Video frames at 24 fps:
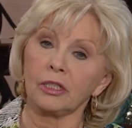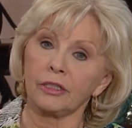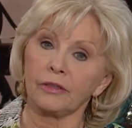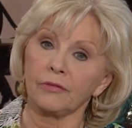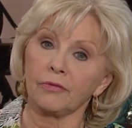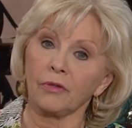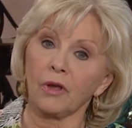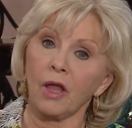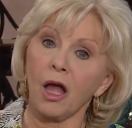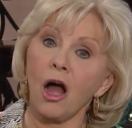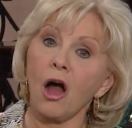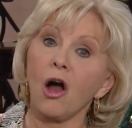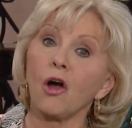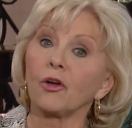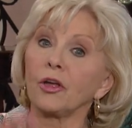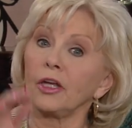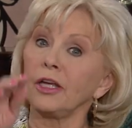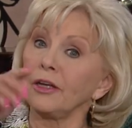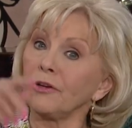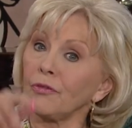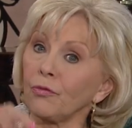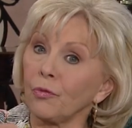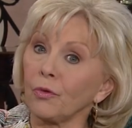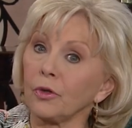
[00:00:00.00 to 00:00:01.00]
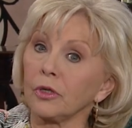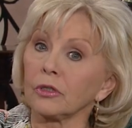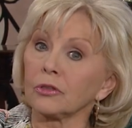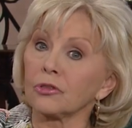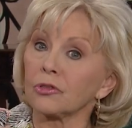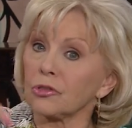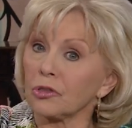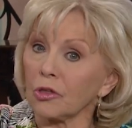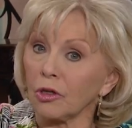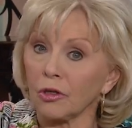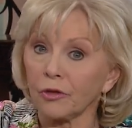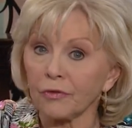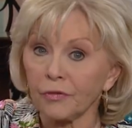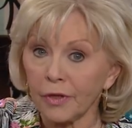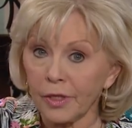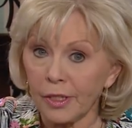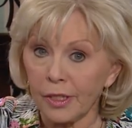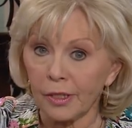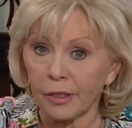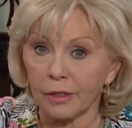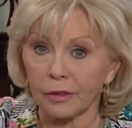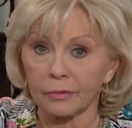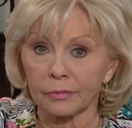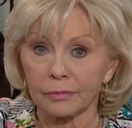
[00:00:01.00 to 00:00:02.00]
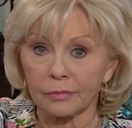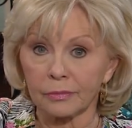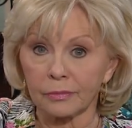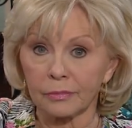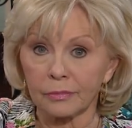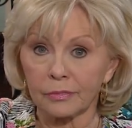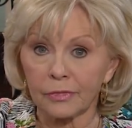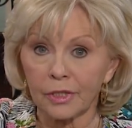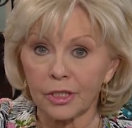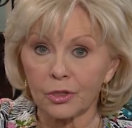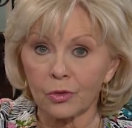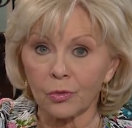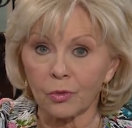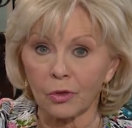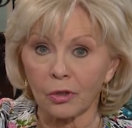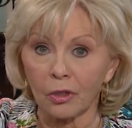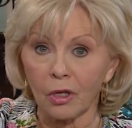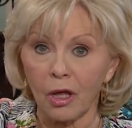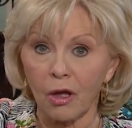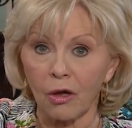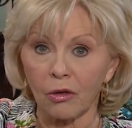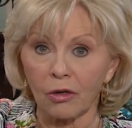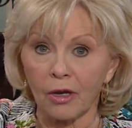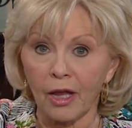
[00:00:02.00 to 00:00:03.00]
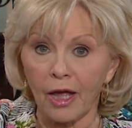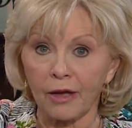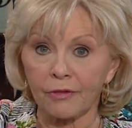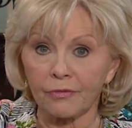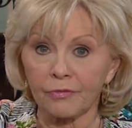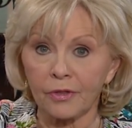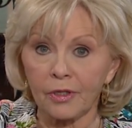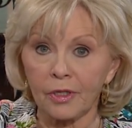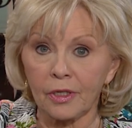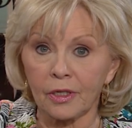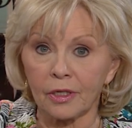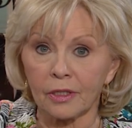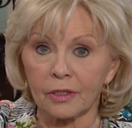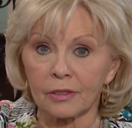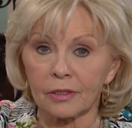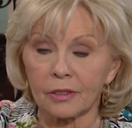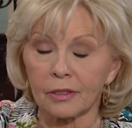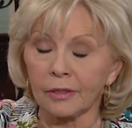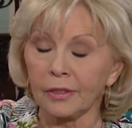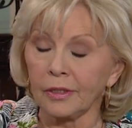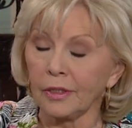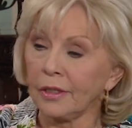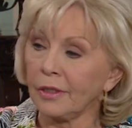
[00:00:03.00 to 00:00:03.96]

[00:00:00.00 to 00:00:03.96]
live long if we'll serve Him. That's where long life is.